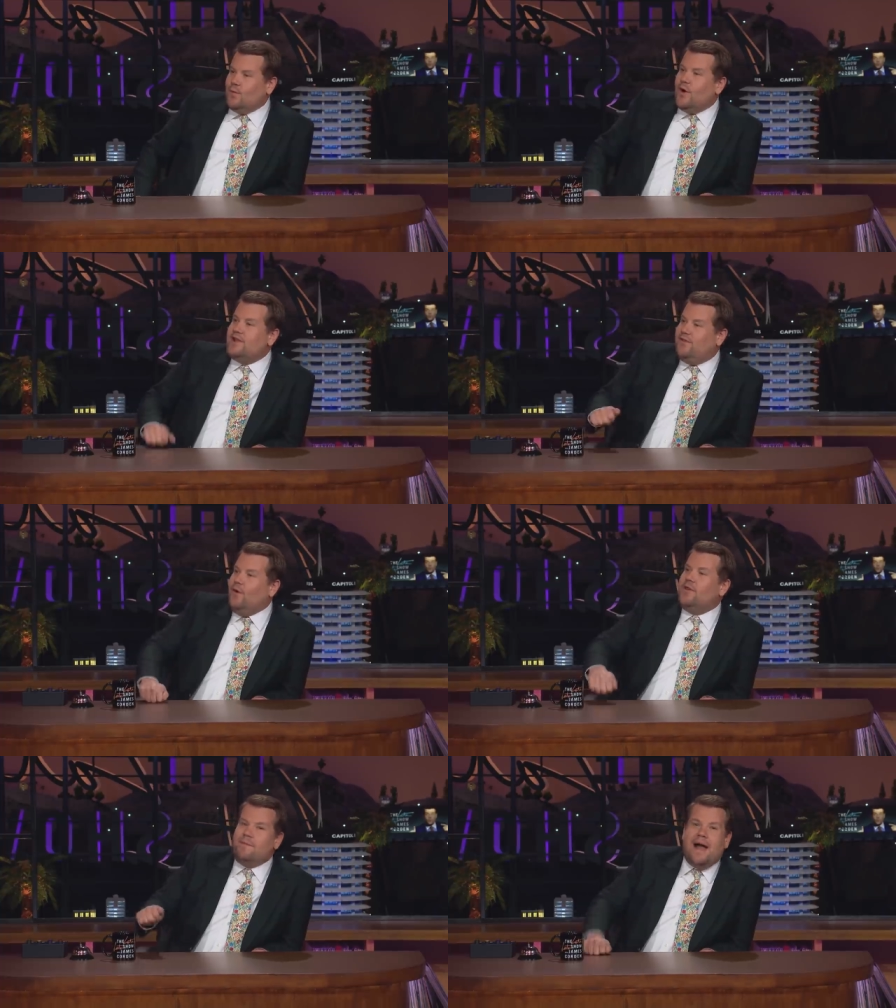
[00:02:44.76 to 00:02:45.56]
what if
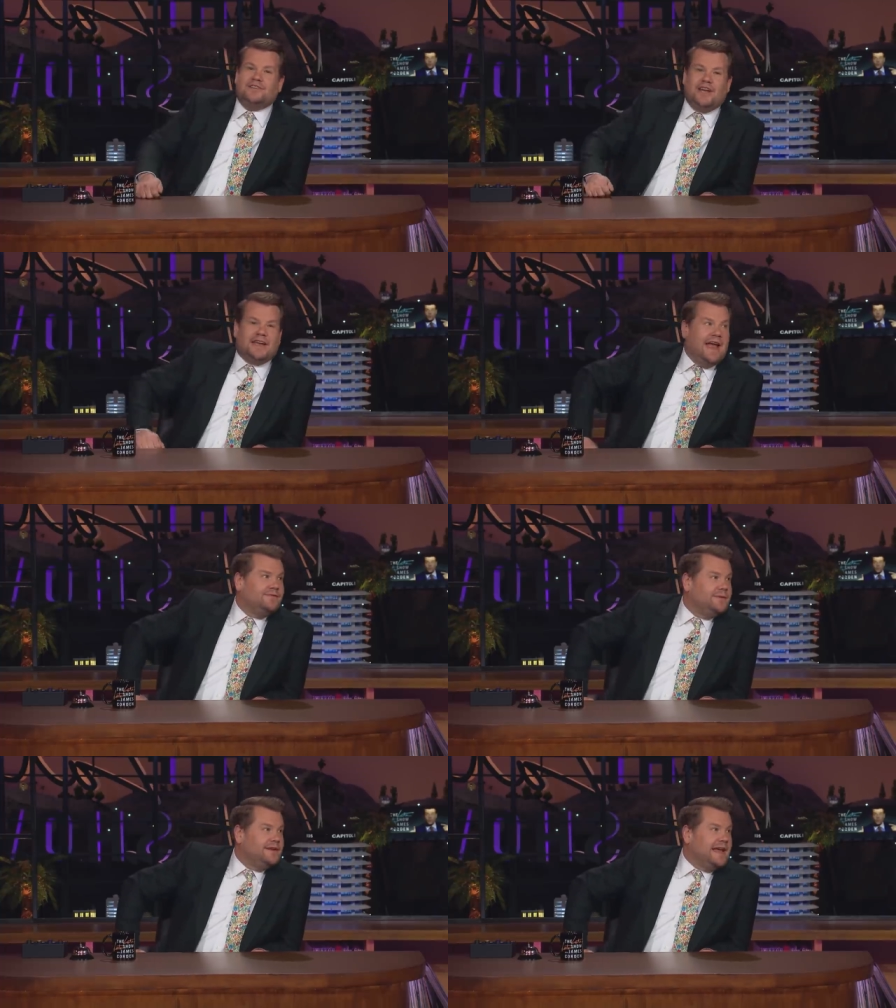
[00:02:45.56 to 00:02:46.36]
all the magic
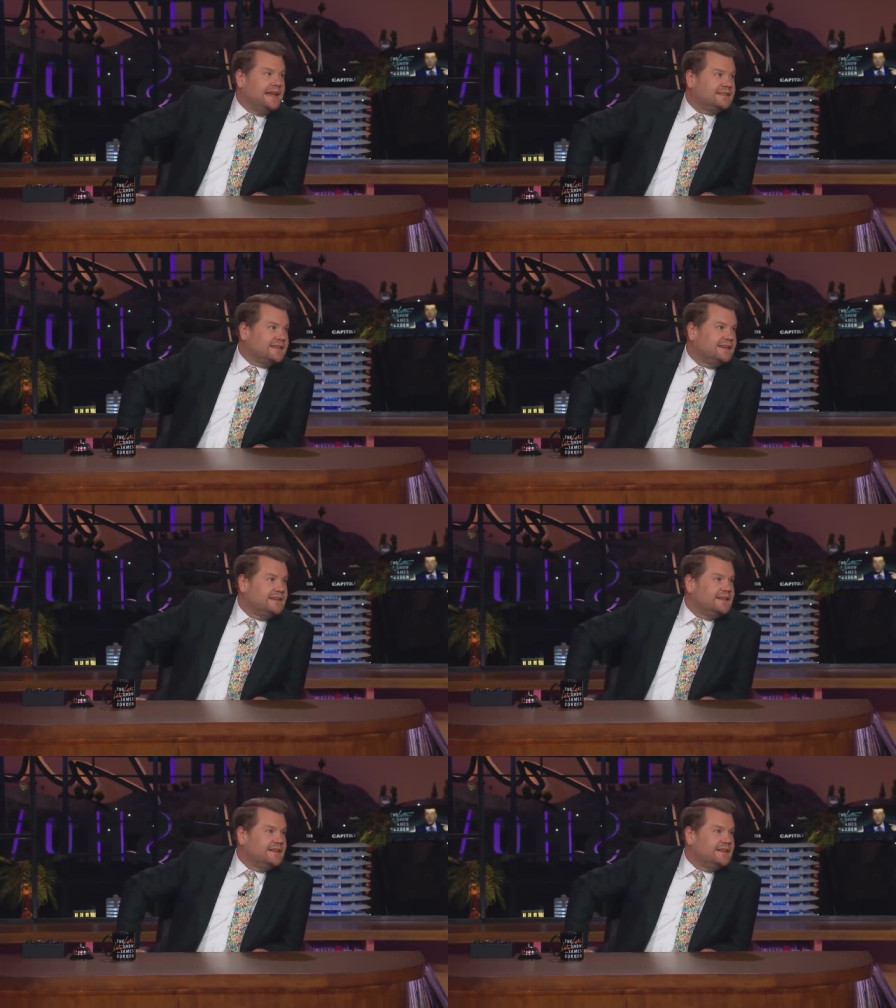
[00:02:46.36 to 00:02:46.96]
came from the desk?